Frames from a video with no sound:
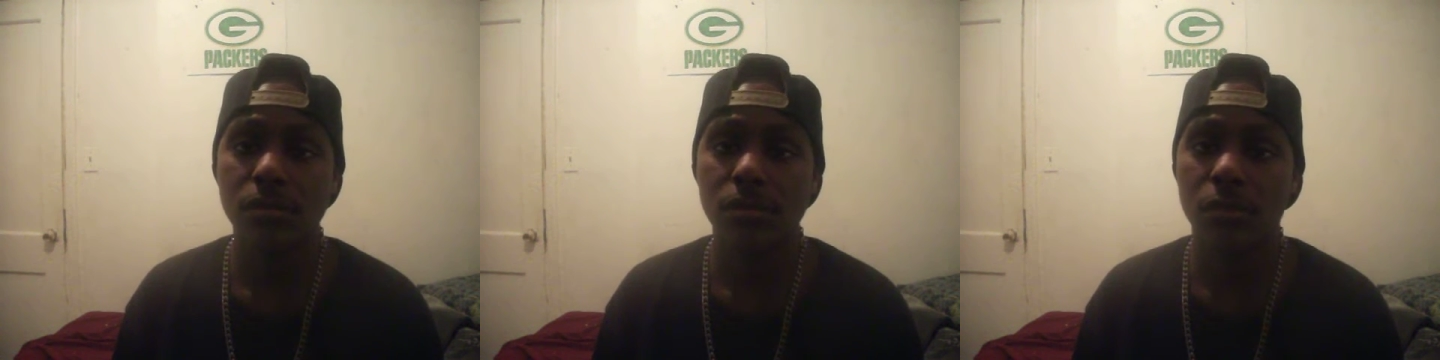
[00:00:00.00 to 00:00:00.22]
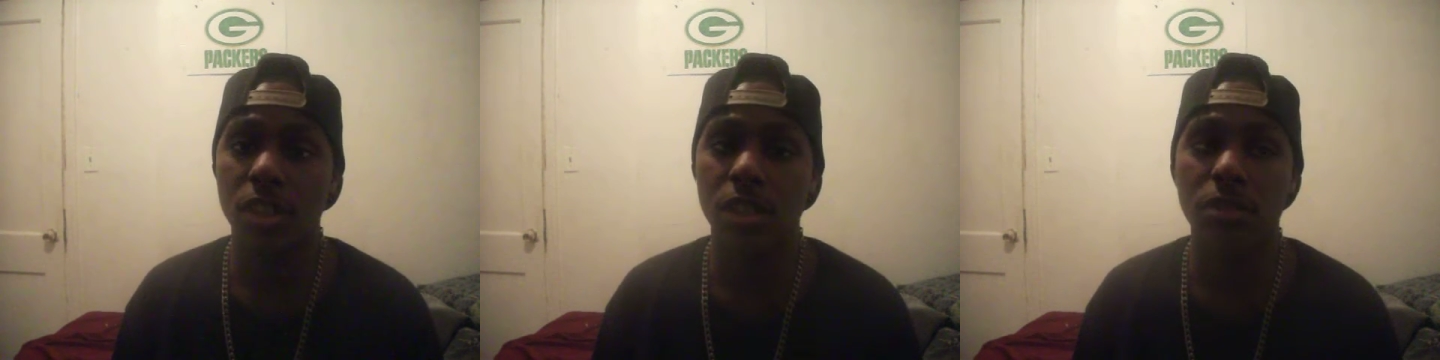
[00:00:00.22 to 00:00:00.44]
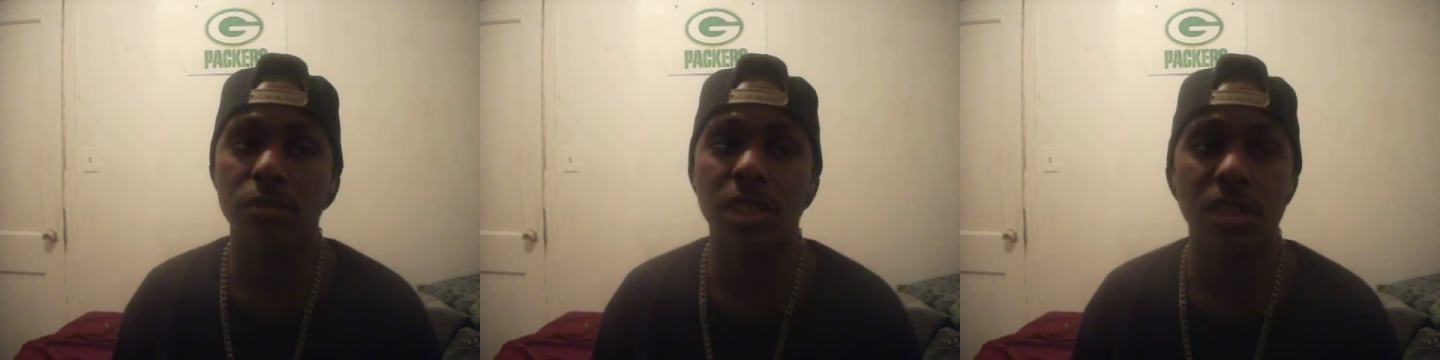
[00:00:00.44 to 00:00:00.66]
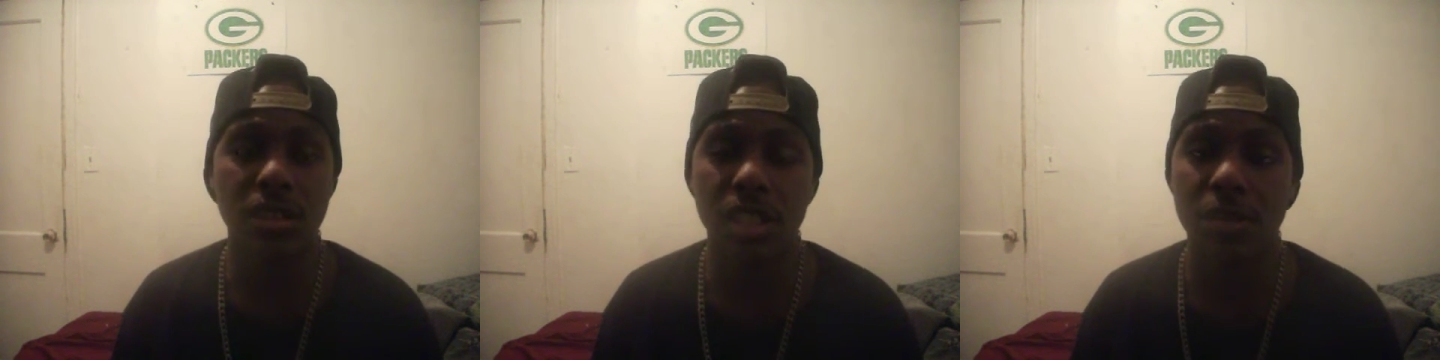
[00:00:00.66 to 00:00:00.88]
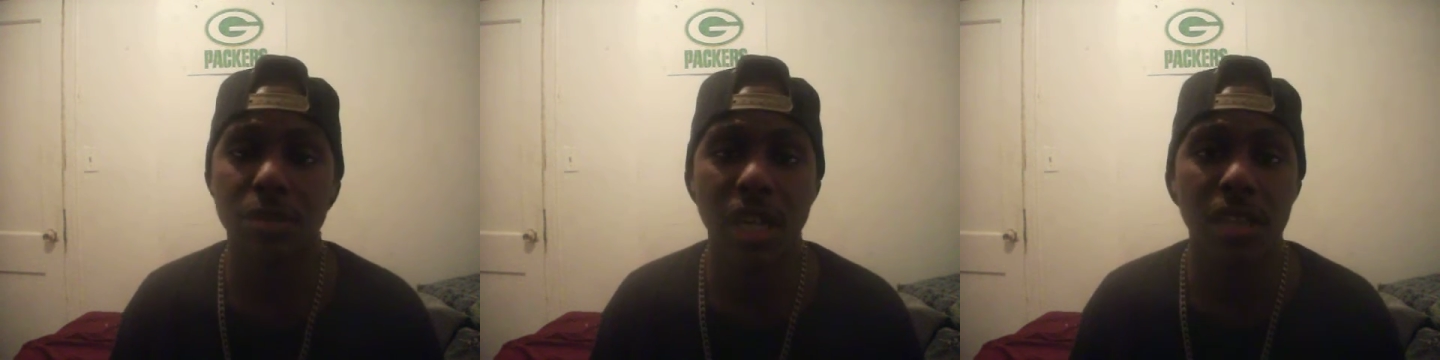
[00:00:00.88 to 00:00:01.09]
You know, I mean,
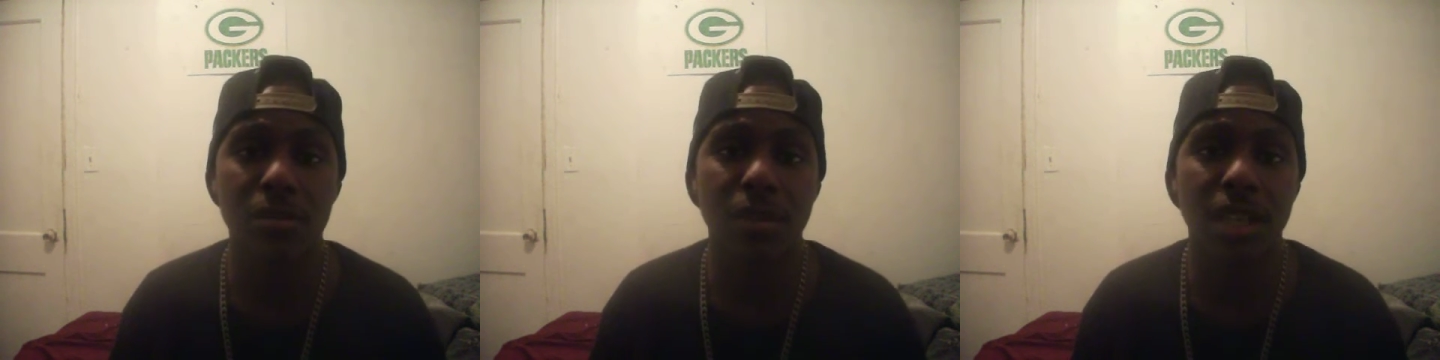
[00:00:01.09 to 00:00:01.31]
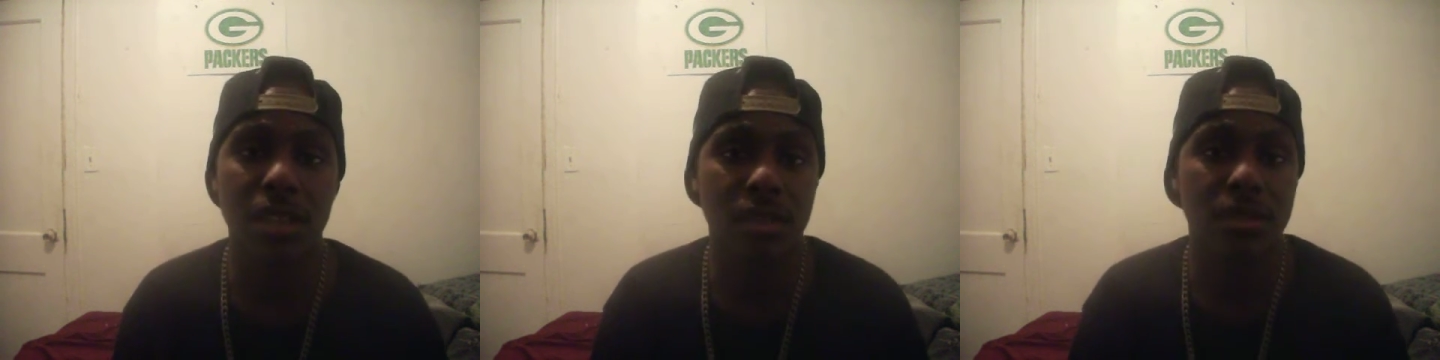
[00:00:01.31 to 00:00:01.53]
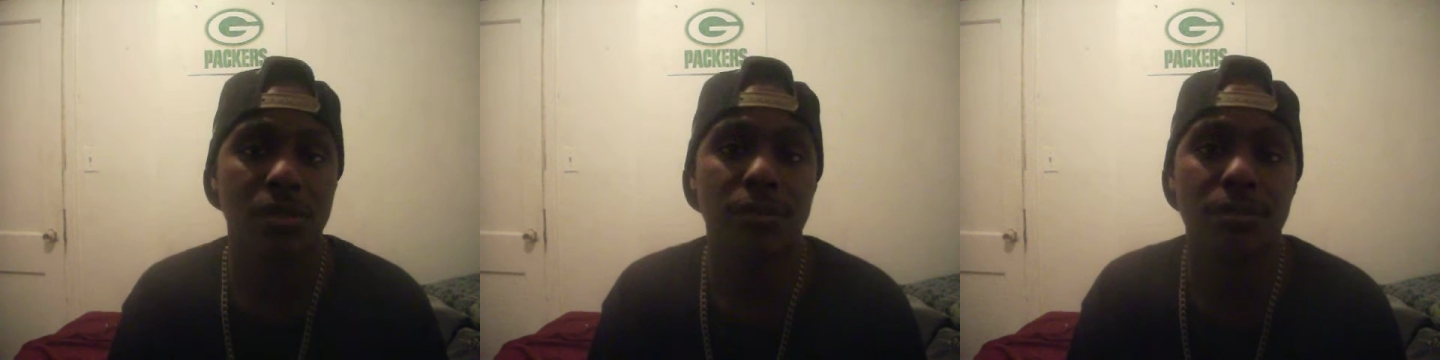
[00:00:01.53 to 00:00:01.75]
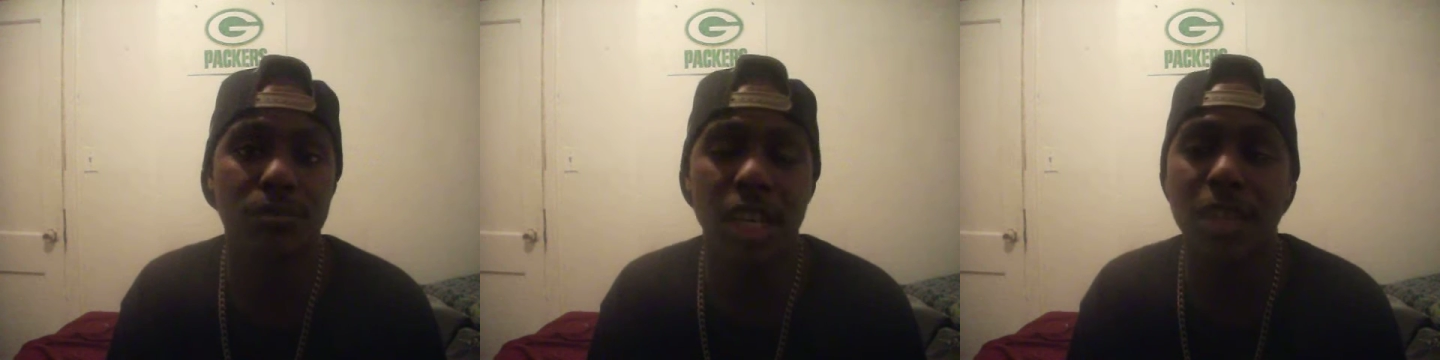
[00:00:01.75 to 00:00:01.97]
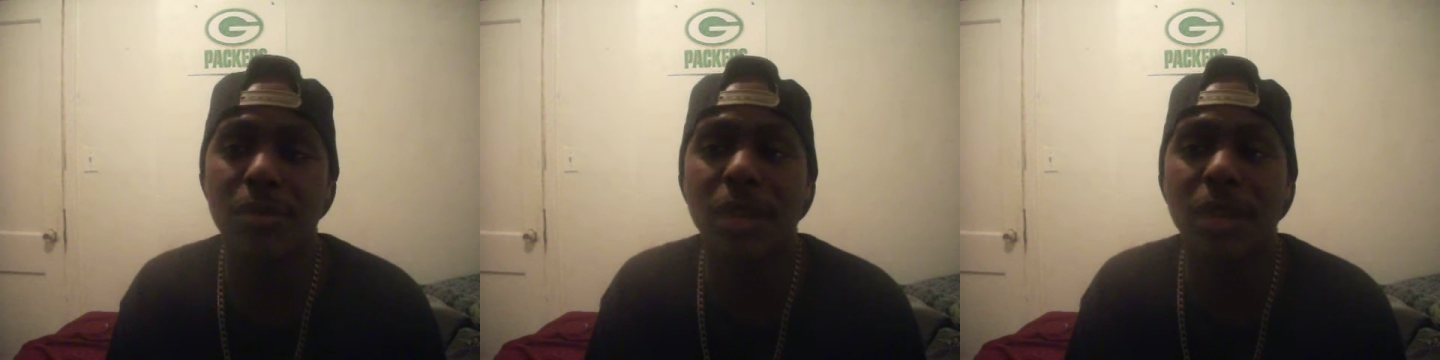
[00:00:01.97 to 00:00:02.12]
look at Peyton Manning. Peyton